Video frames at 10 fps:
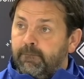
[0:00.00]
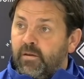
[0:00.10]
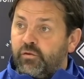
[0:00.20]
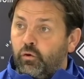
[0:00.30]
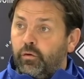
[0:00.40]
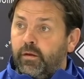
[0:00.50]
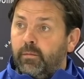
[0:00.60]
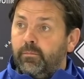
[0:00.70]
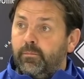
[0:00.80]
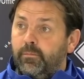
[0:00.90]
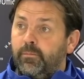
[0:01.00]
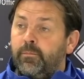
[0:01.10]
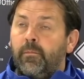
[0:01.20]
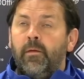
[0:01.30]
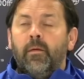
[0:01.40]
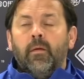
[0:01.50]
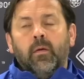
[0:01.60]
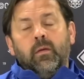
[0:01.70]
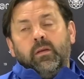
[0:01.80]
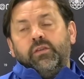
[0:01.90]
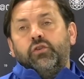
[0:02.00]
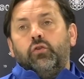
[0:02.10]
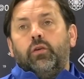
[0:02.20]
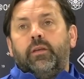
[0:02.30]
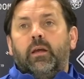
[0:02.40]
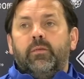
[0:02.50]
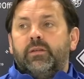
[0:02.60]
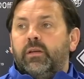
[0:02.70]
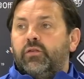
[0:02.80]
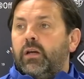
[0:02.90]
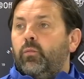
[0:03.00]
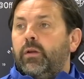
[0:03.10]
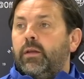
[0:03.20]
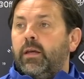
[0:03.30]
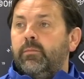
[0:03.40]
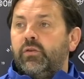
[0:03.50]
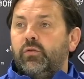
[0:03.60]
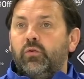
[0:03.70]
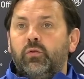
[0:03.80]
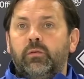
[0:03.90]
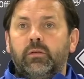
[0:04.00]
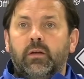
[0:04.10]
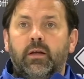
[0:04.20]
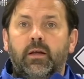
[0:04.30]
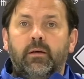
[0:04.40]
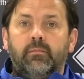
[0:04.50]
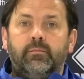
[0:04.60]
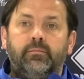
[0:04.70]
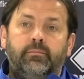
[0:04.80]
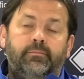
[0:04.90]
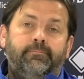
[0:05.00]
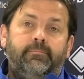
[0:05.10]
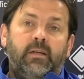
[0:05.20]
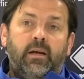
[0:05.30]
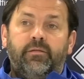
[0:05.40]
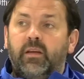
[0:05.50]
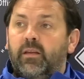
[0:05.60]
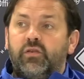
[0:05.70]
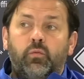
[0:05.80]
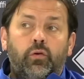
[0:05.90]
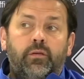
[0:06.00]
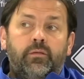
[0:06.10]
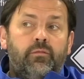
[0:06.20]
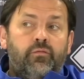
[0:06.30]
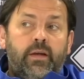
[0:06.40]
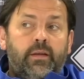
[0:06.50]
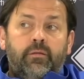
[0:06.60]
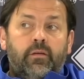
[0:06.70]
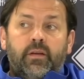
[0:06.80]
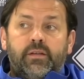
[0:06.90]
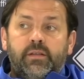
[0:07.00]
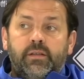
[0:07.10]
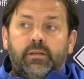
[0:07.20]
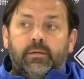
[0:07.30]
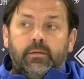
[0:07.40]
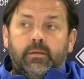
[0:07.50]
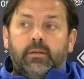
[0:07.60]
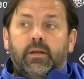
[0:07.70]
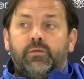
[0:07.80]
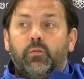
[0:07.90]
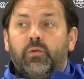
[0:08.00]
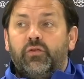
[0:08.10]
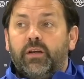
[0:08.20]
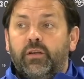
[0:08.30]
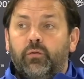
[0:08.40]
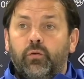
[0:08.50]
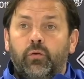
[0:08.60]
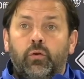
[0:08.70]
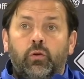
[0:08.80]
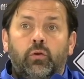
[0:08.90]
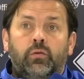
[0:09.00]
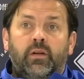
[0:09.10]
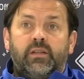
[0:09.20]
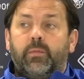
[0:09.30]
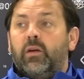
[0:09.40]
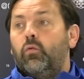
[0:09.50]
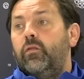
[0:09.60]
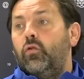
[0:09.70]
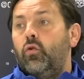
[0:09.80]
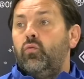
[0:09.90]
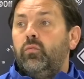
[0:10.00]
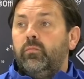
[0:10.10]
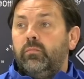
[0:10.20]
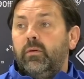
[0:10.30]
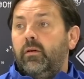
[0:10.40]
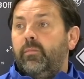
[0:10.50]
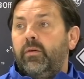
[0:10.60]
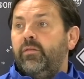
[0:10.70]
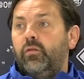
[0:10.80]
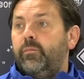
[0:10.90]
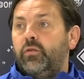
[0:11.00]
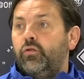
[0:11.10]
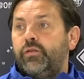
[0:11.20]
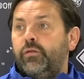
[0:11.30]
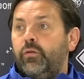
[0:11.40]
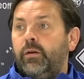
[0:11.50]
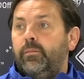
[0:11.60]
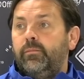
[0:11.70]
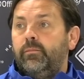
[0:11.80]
short term is to try and win games, so I have to get the squad ready for this season, and that's what we're trying to do. There is a big overhaul, but I've been used to doing it.